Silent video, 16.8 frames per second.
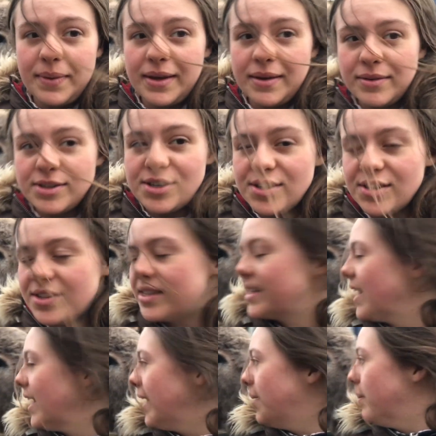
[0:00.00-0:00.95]
He was just
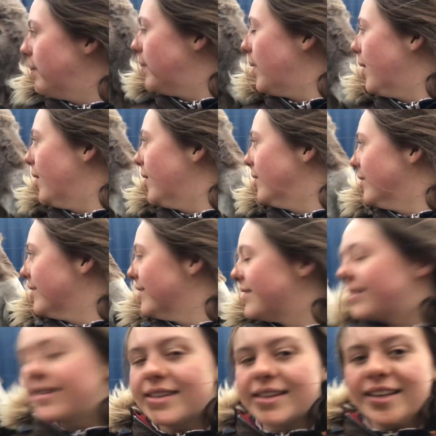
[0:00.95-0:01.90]
skin and
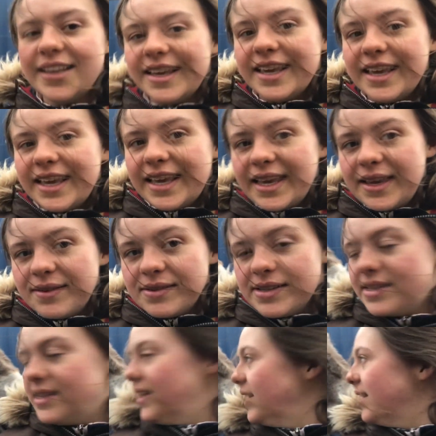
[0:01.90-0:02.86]
bones. He
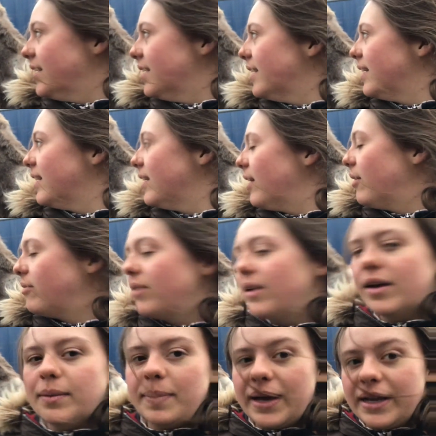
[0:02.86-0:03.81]
was in a
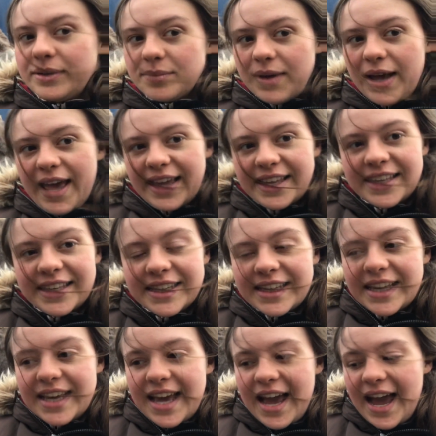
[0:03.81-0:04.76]
real bad way,
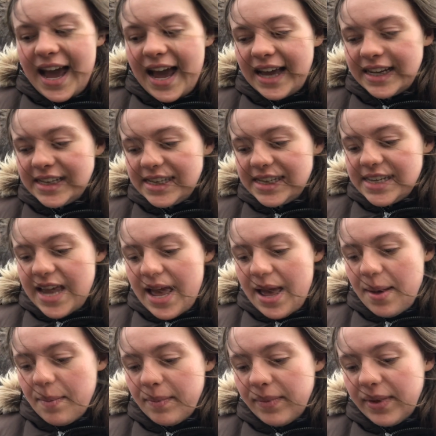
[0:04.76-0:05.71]
and
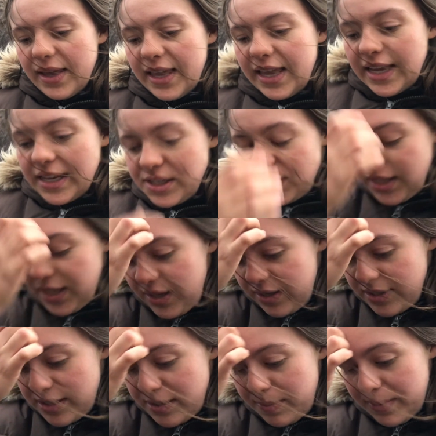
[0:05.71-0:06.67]
he actually
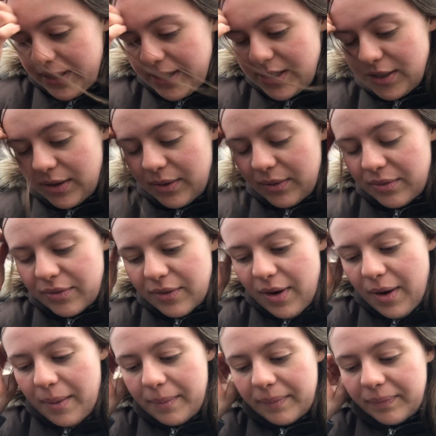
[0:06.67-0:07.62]
got split up
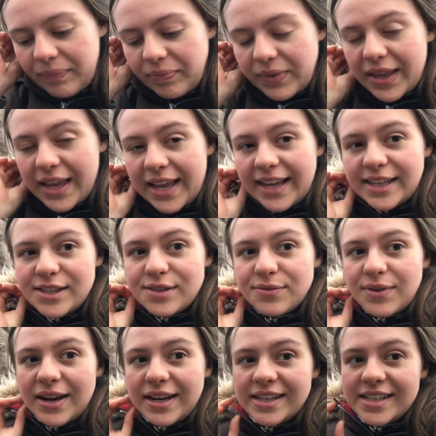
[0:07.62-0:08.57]
from his
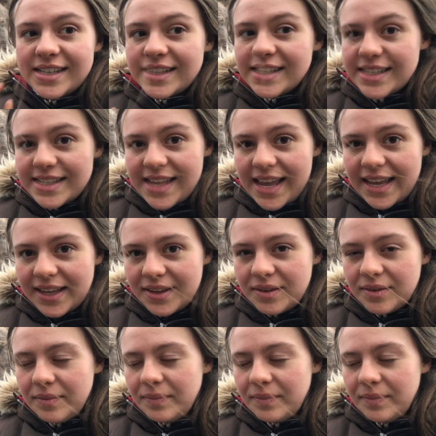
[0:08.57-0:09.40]
friend at the sale.